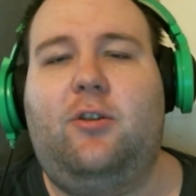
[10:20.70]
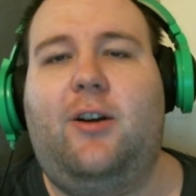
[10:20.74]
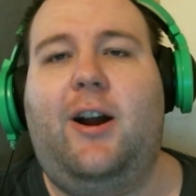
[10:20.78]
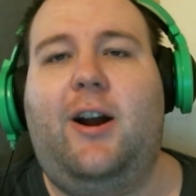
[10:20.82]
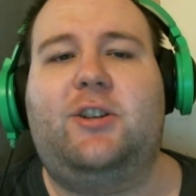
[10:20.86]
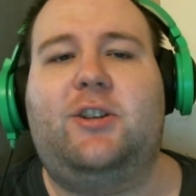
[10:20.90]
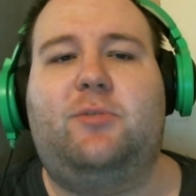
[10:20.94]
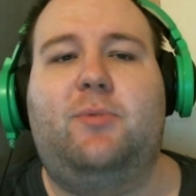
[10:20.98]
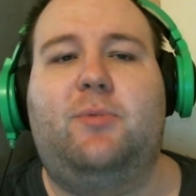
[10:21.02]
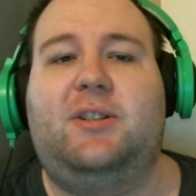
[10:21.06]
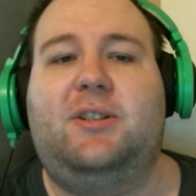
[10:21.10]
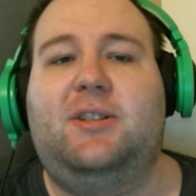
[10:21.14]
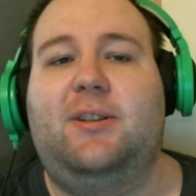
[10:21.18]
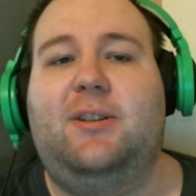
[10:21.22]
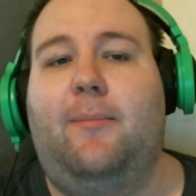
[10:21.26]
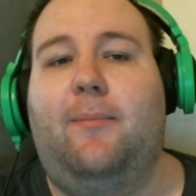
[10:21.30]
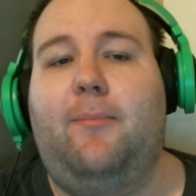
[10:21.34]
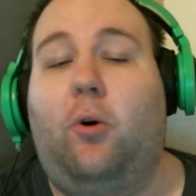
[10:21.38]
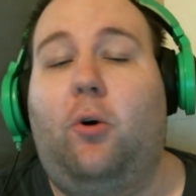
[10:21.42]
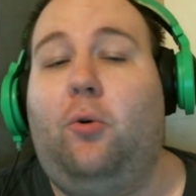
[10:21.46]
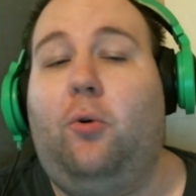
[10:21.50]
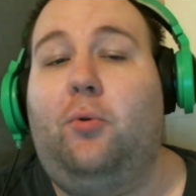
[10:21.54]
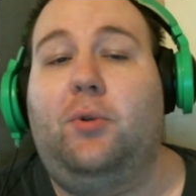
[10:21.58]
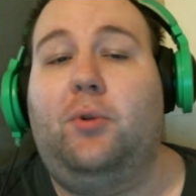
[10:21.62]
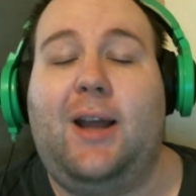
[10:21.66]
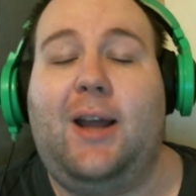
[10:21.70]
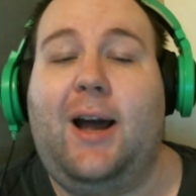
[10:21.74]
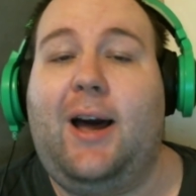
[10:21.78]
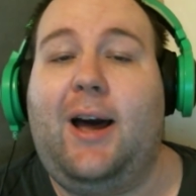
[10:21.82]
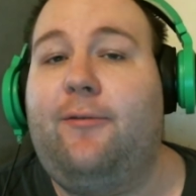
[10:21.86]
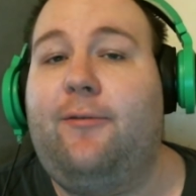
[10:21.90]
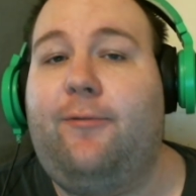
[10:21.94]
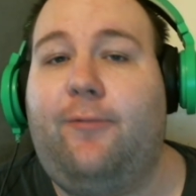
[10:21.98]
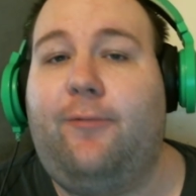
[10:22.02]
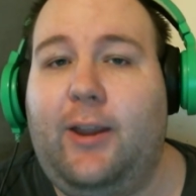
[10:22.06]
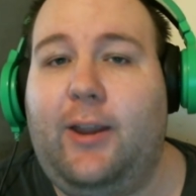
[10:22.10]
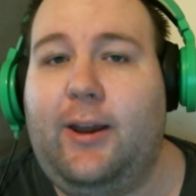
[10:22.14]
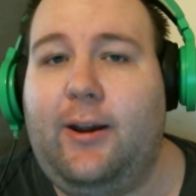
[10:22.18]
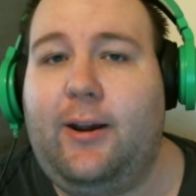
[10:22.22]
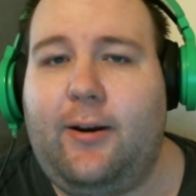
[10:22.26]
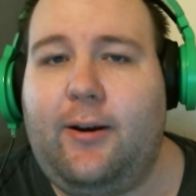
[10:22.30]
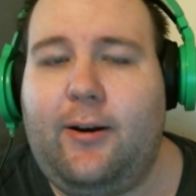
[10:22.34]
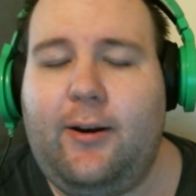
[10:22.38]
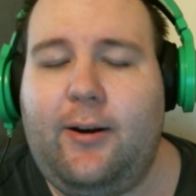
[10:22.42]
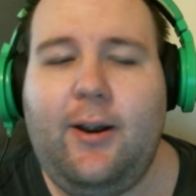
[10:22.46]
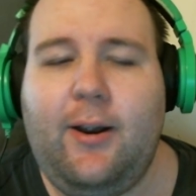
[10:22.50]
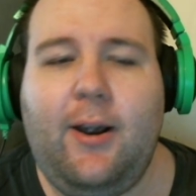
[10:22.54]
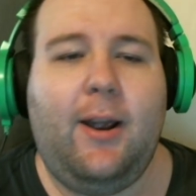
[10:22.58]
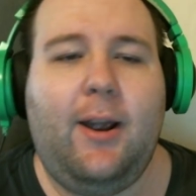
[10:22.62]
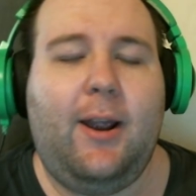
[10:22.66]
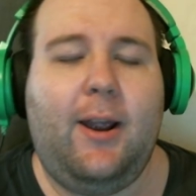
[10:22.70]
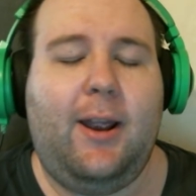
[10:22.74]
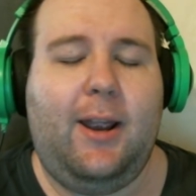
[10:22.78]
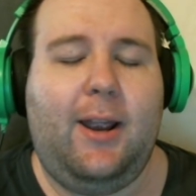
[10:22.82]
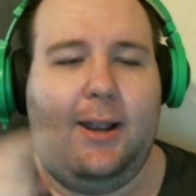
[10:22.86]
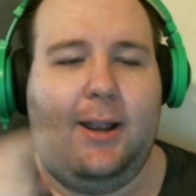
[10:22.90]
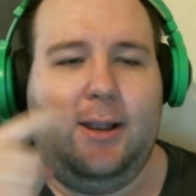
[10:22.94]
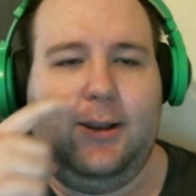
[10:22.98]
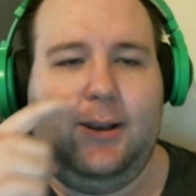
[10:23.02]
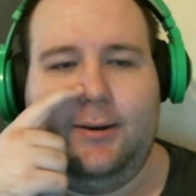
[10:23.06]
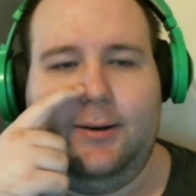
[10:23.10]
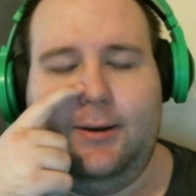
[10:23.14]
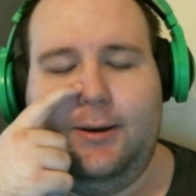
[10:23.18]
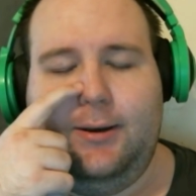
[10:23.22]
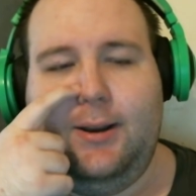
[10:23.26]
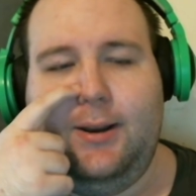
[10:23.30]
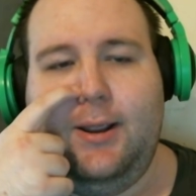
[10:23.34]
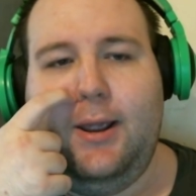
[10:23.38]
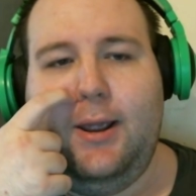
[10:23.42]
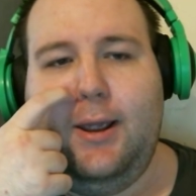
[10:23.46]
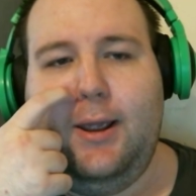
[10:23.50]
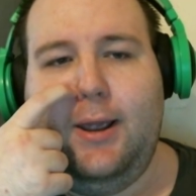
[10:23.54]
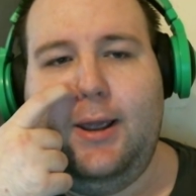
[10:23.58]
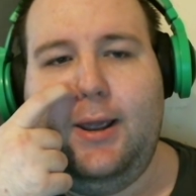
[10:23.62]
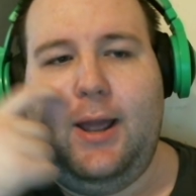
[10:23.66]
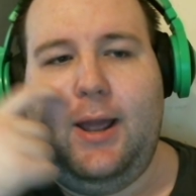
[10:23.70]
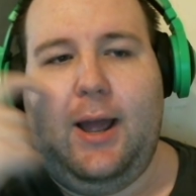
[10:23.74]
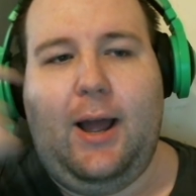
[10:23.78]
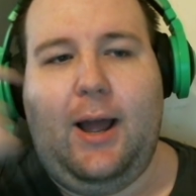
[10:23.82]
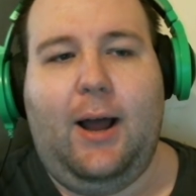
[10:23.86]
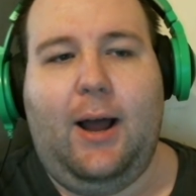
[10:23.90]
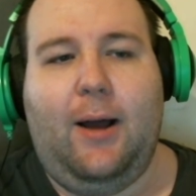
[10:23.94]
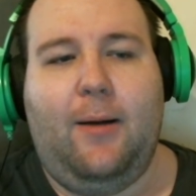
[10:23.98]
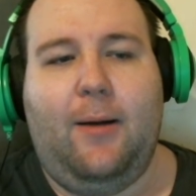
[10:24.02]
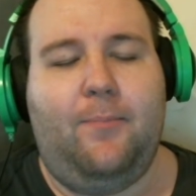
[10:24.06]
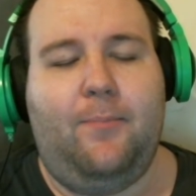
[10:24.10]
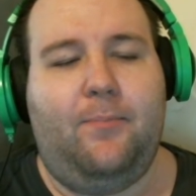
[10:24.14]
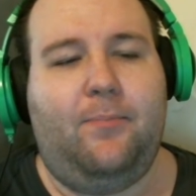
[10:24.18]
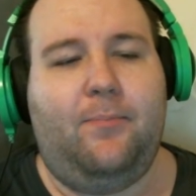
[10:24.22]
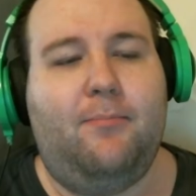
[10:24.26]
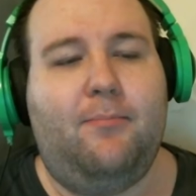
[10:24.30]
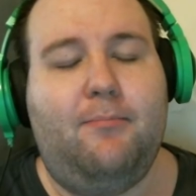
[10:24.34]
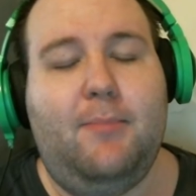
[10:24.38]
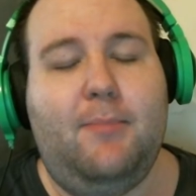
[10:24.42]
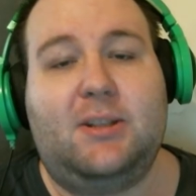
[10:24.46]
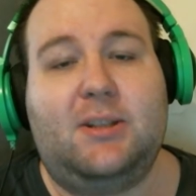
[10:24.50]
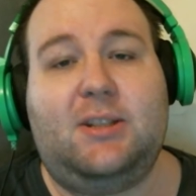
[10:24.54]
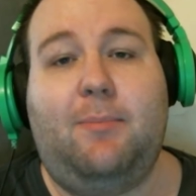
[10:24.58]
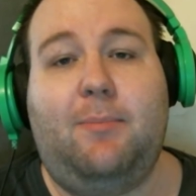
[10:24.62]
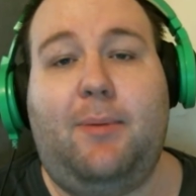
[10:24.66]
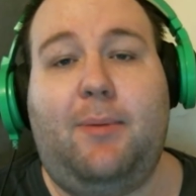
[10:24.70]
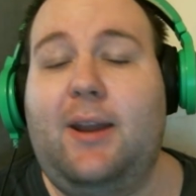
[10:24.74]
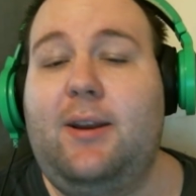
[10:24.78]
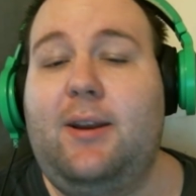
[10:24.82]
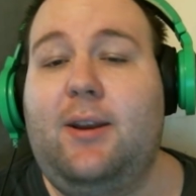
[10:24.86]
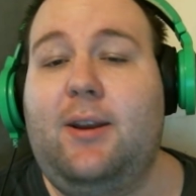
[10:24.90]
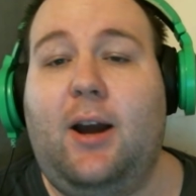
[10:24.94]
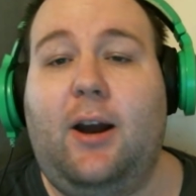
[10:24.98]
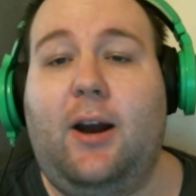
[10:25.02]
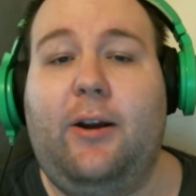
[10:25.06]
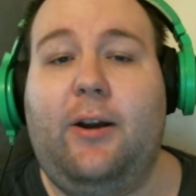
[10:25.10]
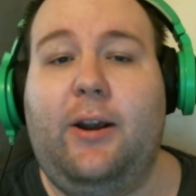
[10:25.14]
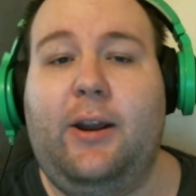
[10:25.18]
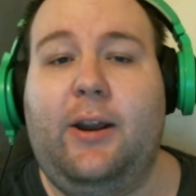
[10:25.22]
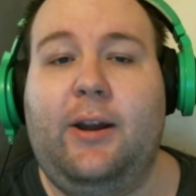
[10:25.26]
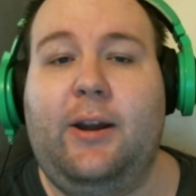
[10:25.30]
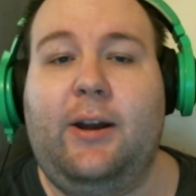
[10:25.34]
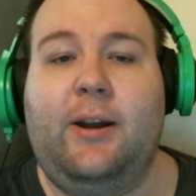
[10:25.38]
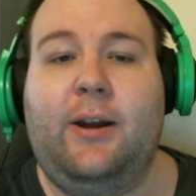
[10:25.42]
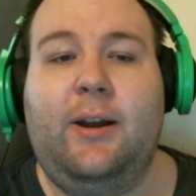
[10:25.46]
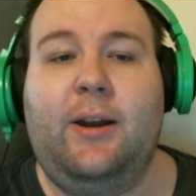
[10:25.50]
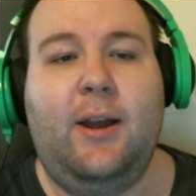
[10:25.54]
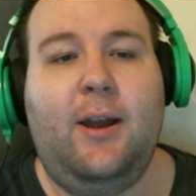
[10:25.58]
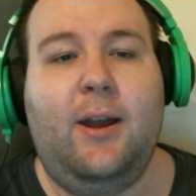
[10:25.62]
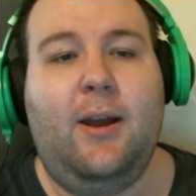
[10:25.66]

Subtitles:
with some old god flair in Miss of Pandaria.